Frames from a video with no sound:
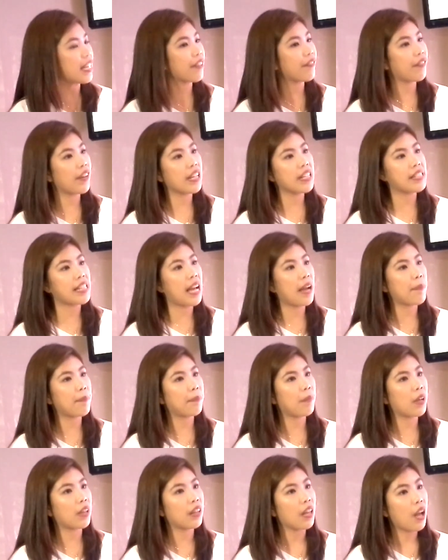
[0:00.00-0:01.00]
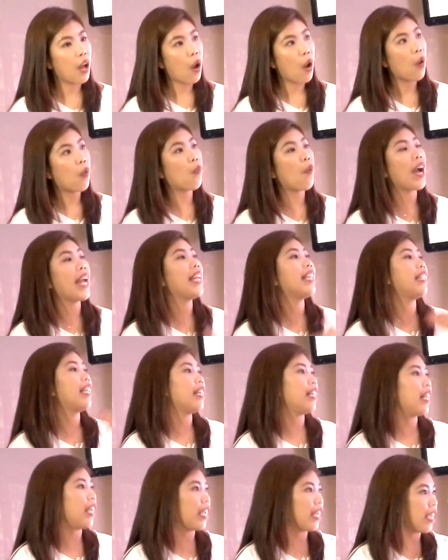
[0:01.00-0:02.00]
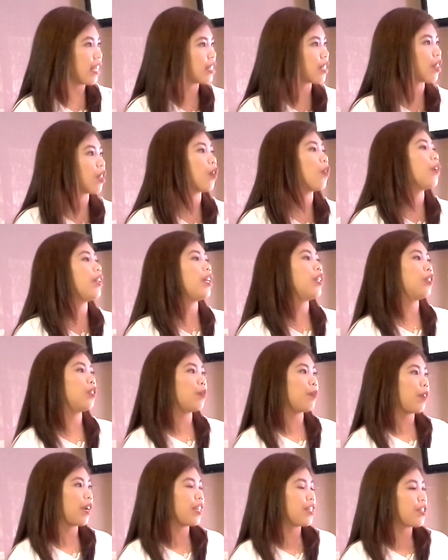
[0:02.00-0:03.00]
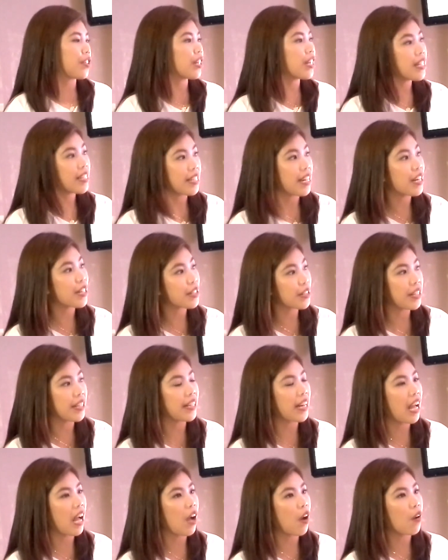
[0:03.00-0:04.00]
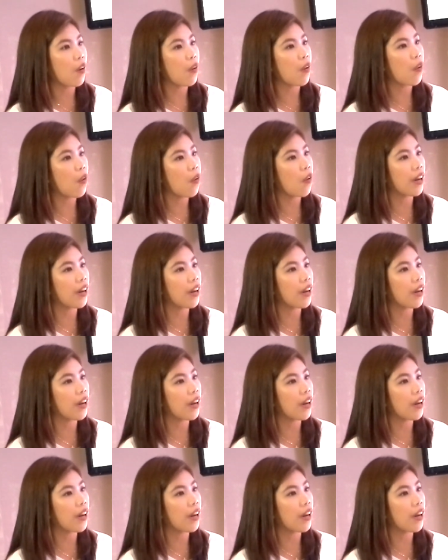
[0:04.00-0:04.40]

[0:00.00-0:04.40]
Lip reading: Like, for example, whitening is thrown into moisturization now.